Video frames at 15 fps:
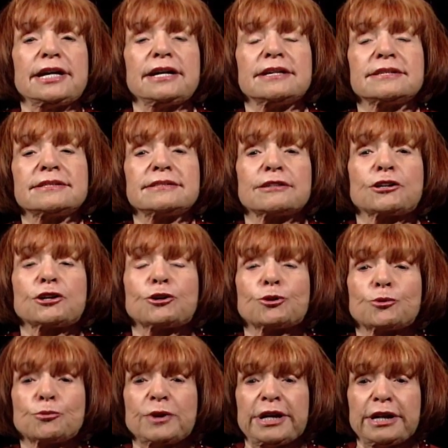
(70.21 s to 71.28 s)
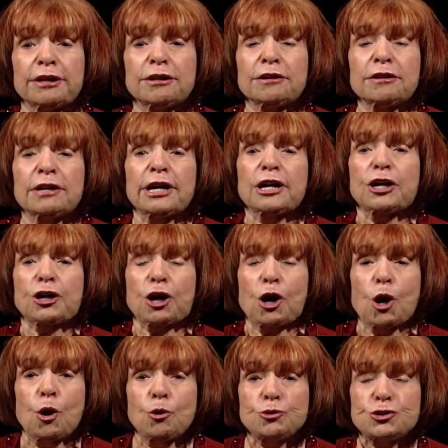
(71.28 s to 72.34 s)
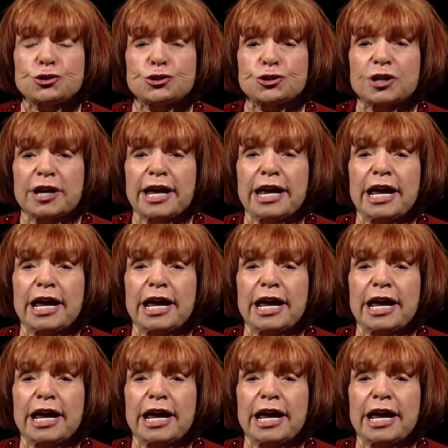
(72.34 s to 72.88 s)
is a career coach.